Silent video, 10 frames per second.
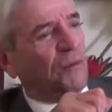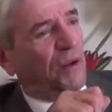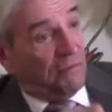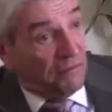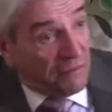I
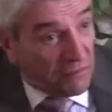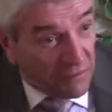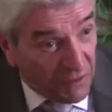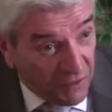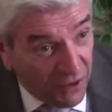went.
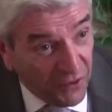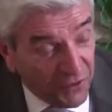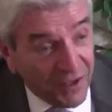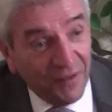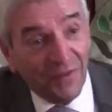
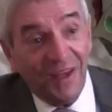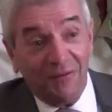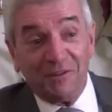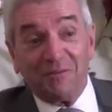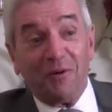Uh,
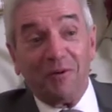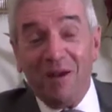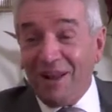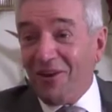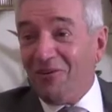it was Barry
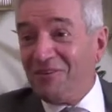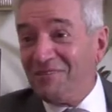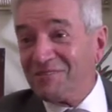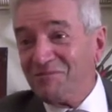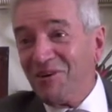Manilow.
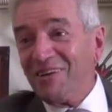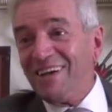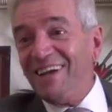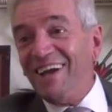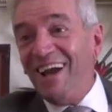It was
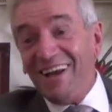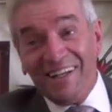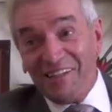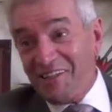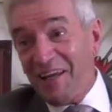Barry, yeah. and
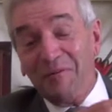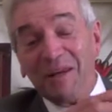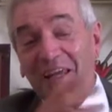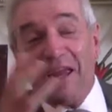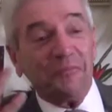he, he
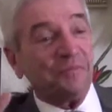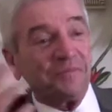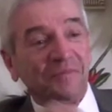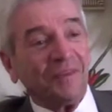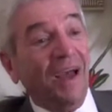became.
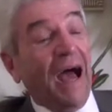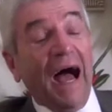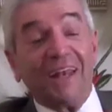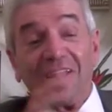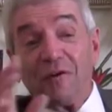
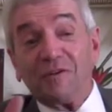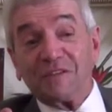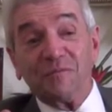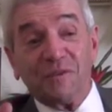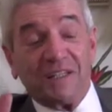I love
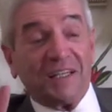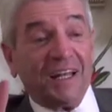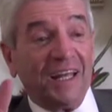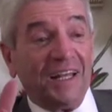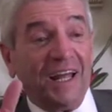his music,
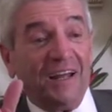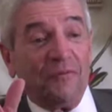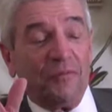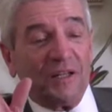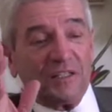and, and I,
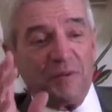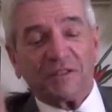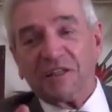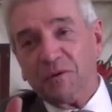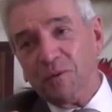but
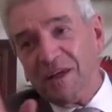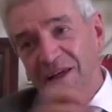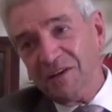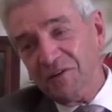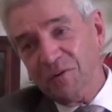especially
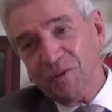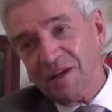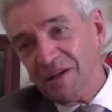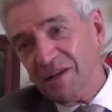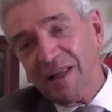"Weekend in New
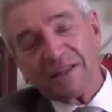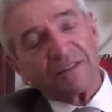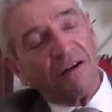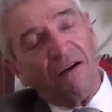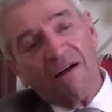England." That
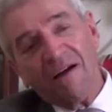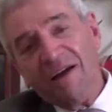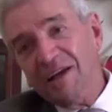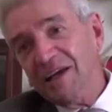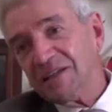song
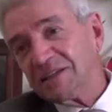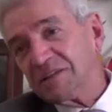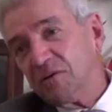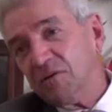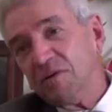is
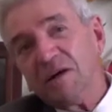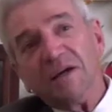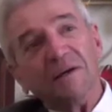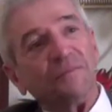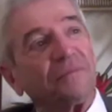so
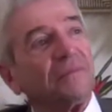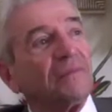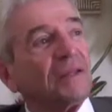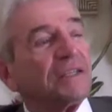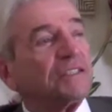
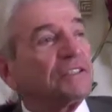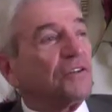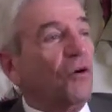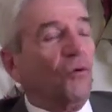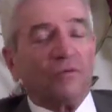
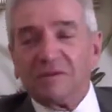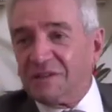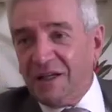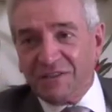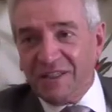so
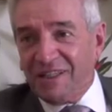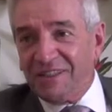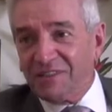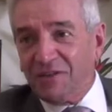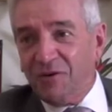touching
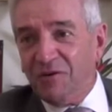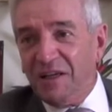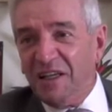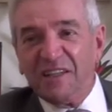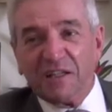and so
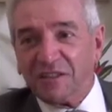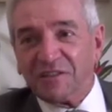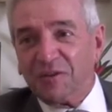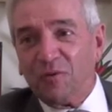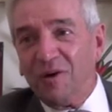and he does
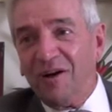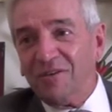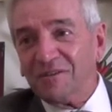it so well